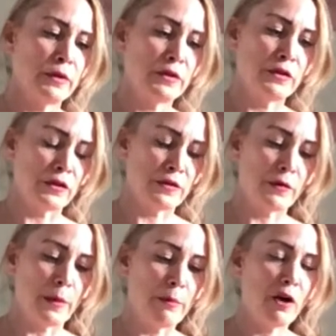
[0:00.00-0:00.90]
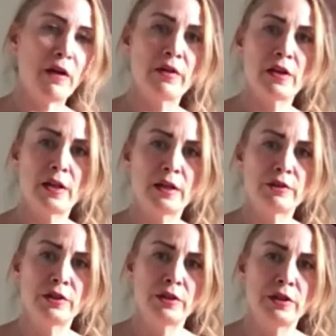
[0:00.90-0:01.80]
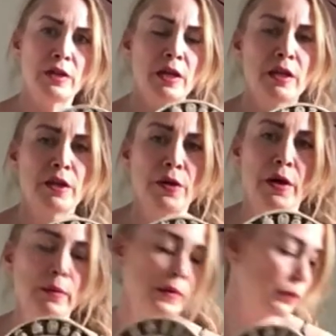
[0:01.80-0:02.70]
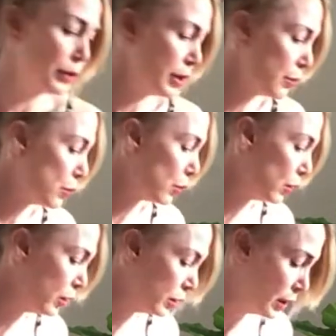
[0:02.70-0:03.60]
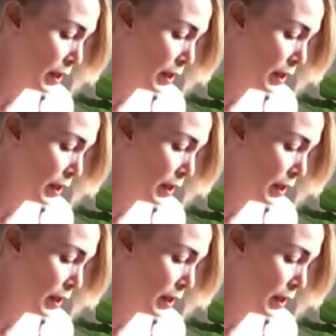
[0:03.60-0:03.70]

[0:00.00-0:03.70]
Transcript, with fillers: was just for my private collection. I thought that was really cool.